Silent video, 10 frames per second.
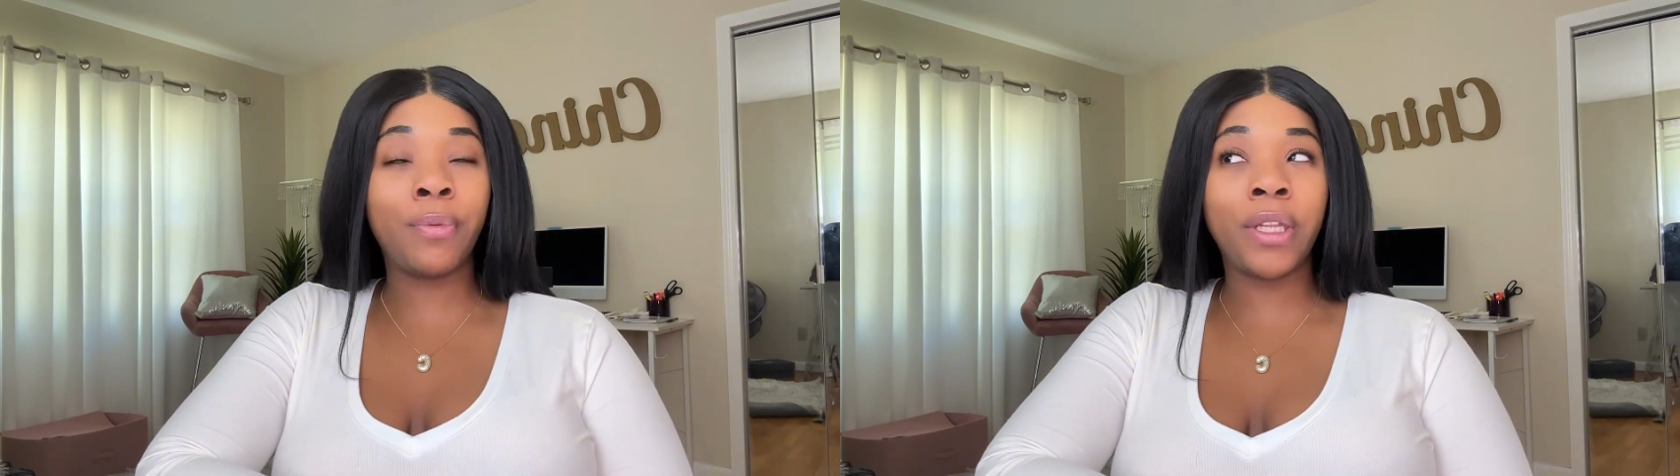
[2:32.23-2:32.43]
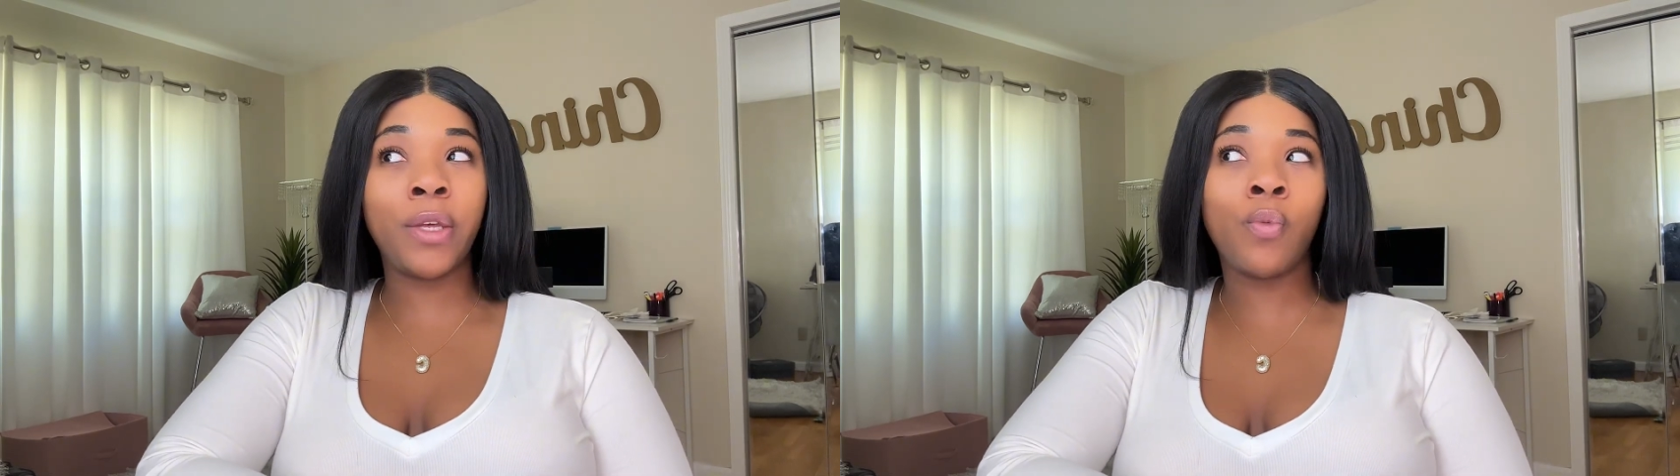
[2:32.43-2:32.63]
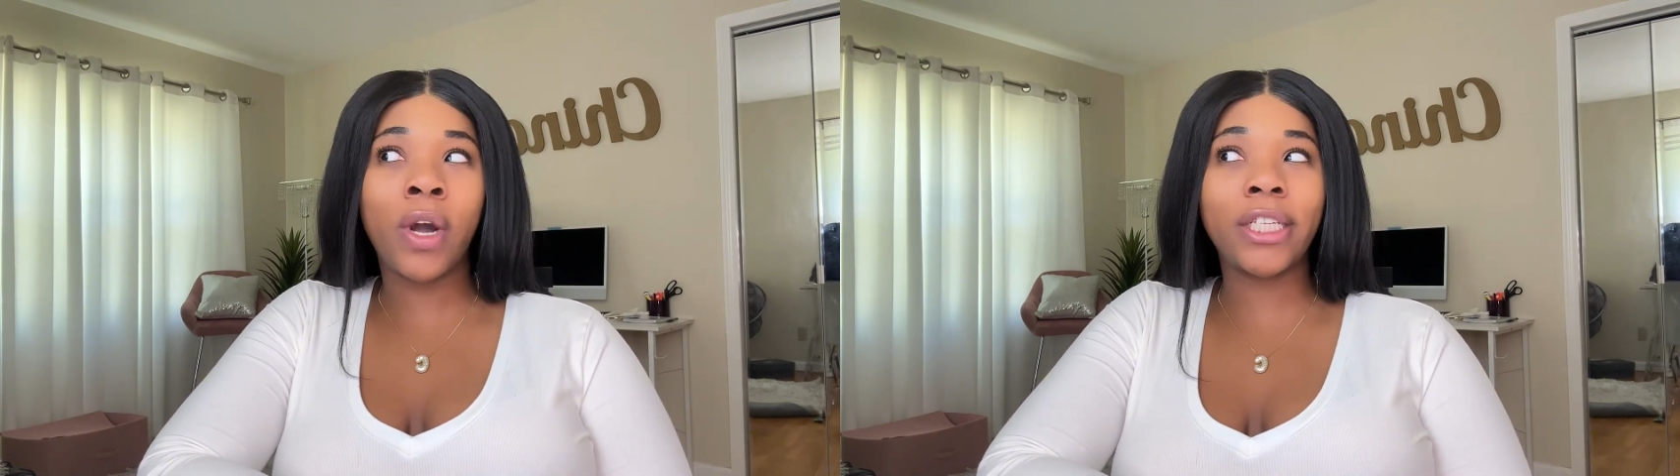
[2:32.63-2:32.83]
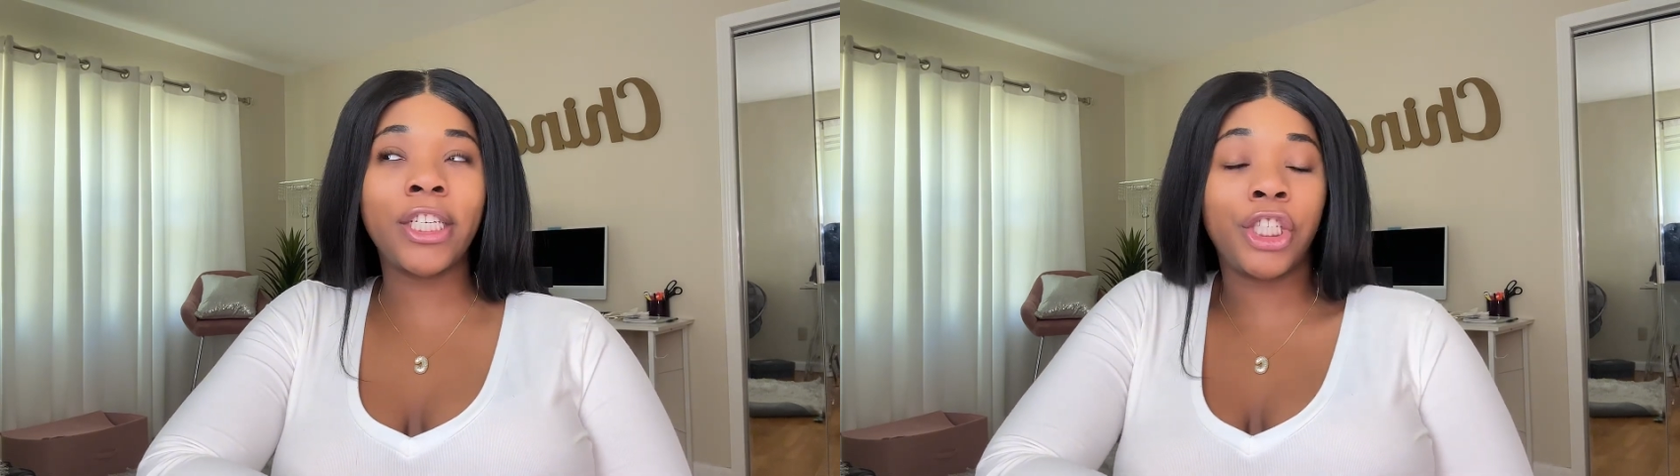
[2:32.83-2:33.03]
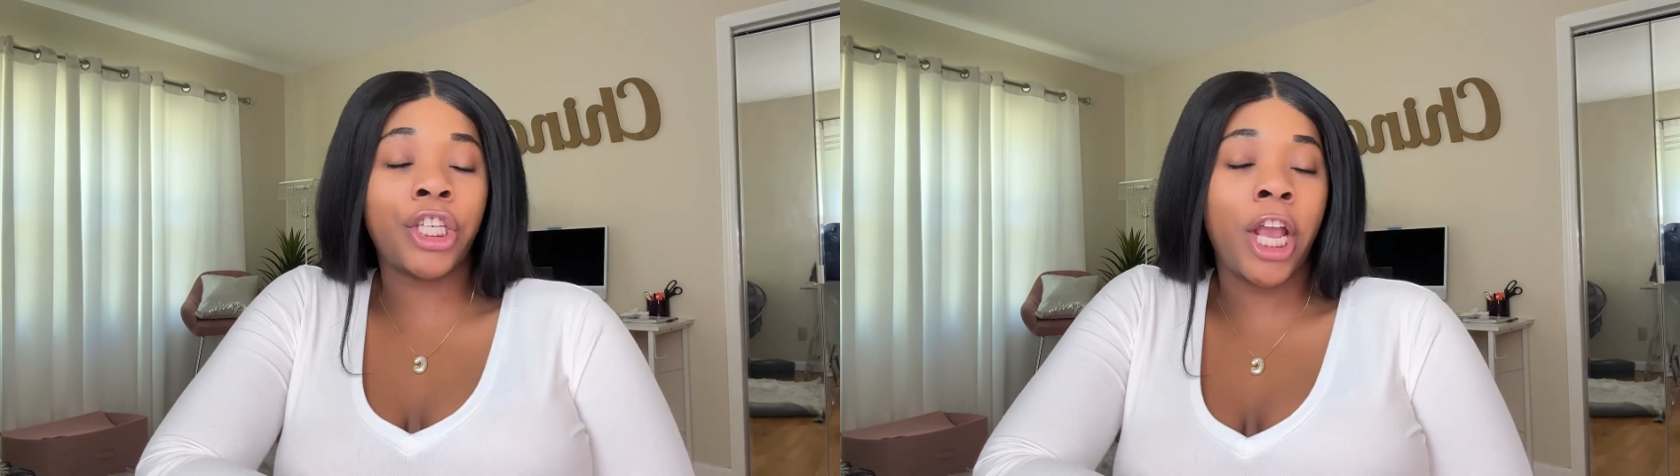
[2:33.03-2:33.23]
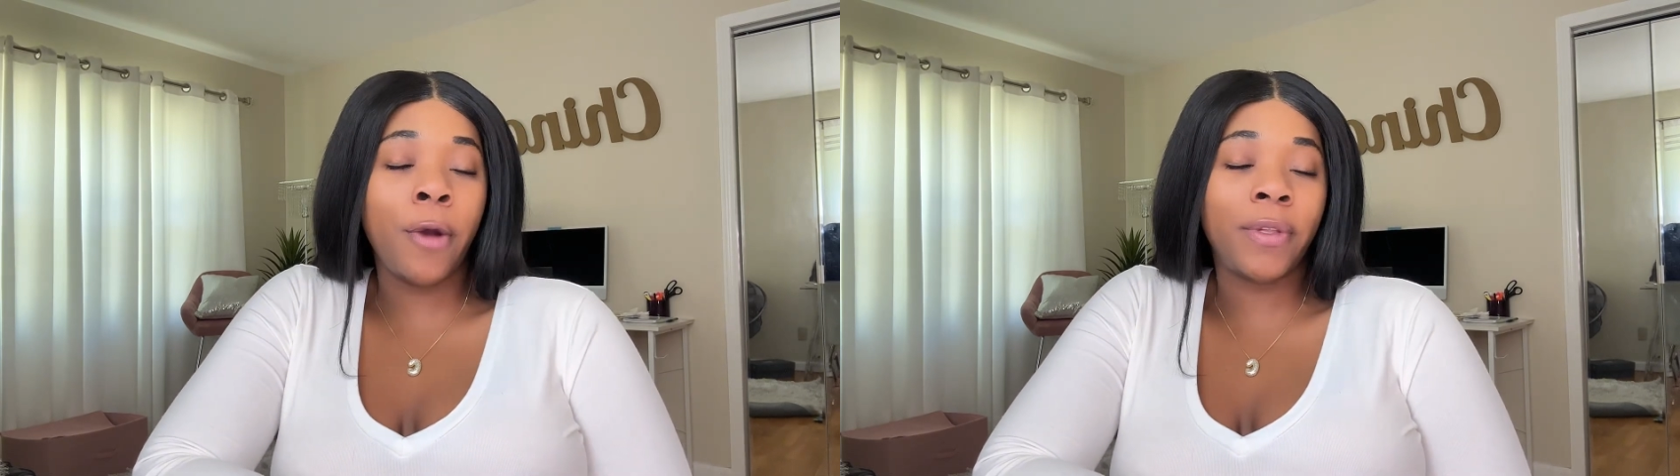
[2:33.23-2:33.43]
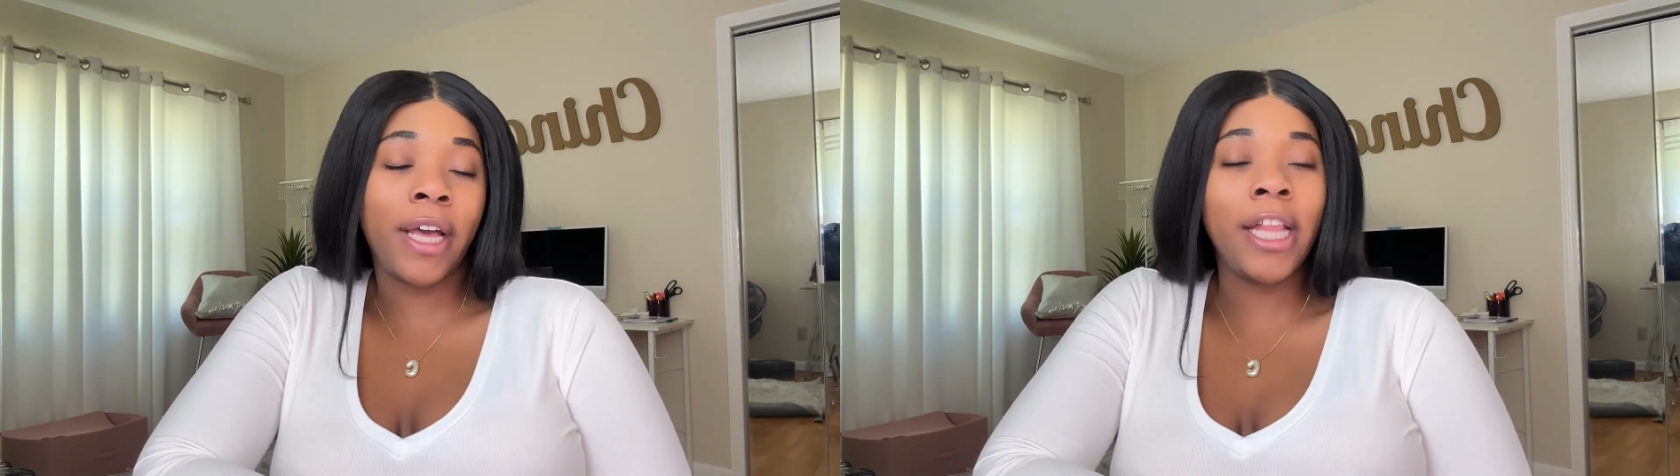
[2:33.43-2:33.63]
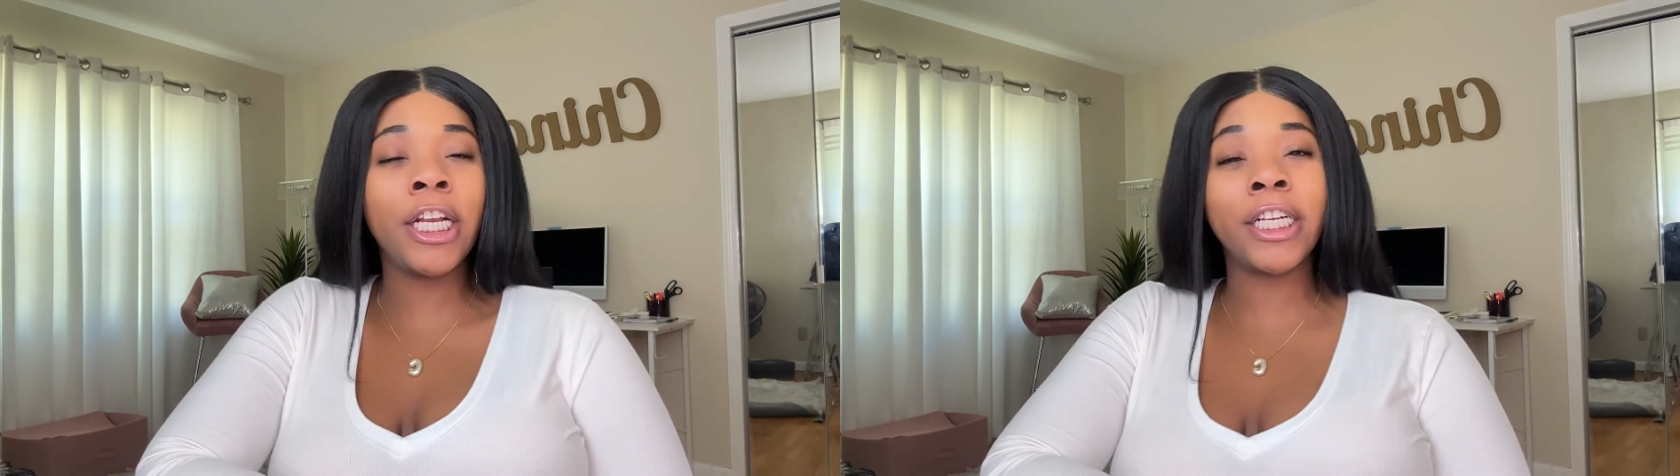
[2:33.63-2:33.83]
really want to share with
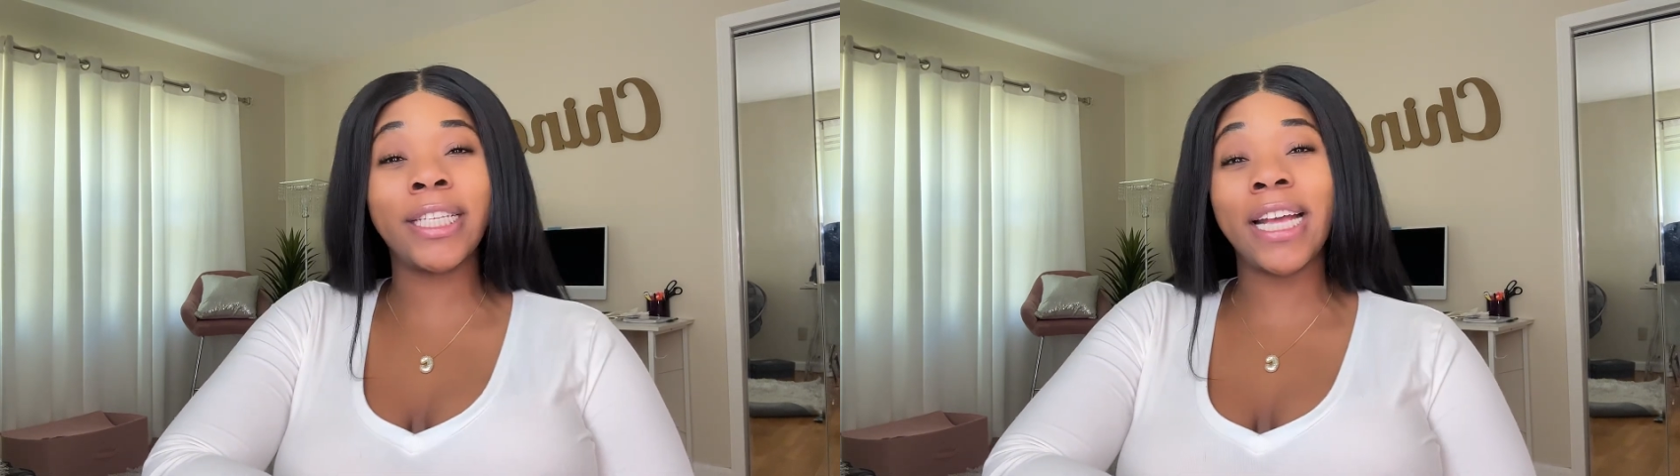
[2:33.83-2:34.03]
others.